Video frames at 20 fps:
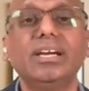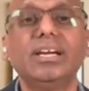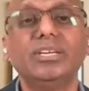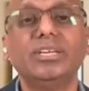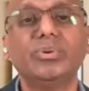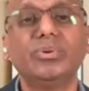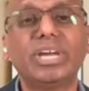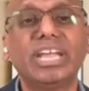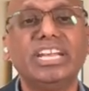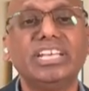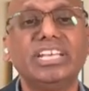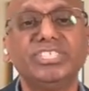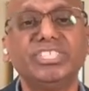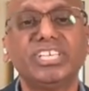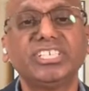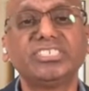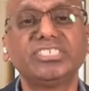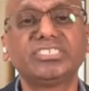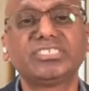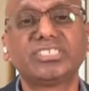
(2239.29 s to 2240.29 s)
You can
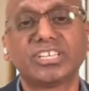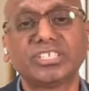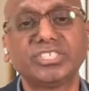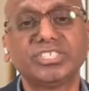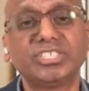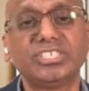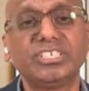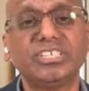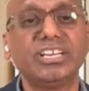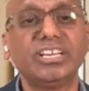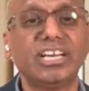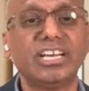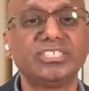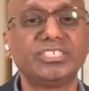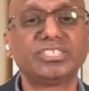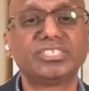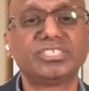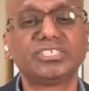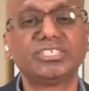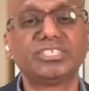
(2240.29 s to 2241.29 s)
ingest structured and
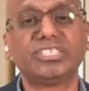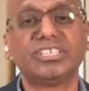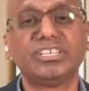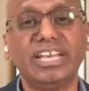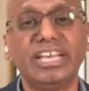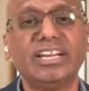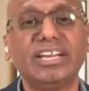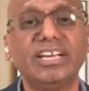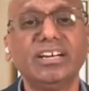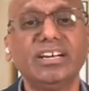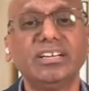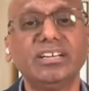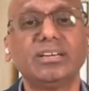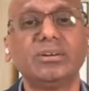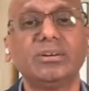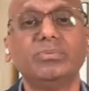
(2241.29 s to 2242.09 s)
unstructured data.